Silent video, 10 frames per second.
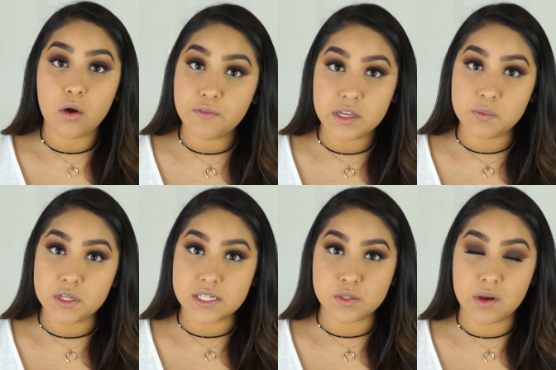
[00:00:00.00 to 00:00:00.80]
Hopefully
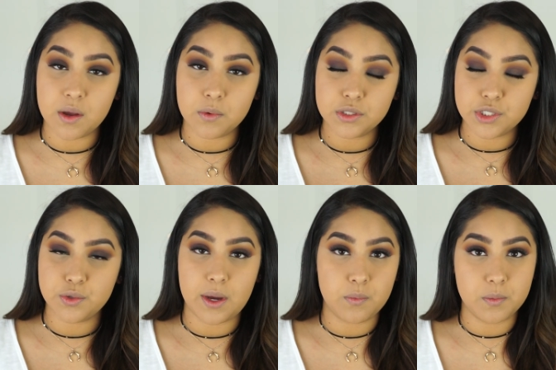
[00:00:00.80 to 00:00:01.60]
with this one I will
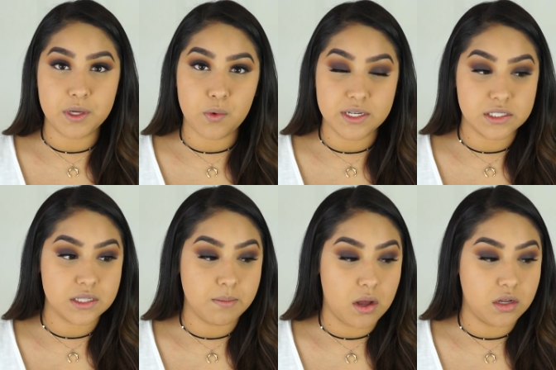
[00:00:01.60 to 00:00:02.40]
too. I will be going
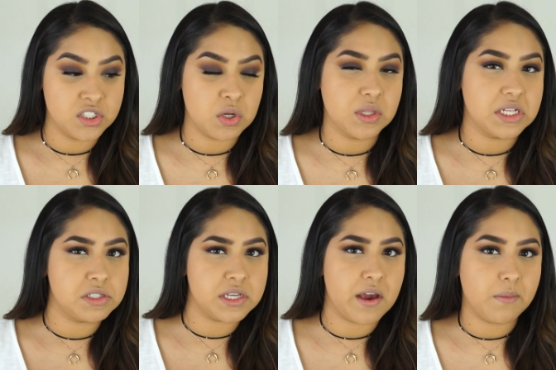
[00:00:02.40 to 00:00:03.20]
to the mall, so
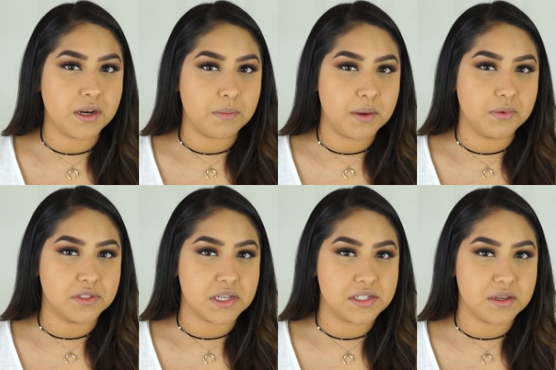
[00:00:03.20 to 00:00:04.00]
let's see how many people
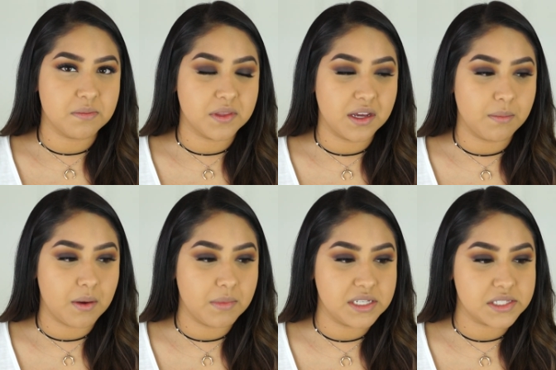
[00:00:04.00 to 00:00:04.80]
say something about my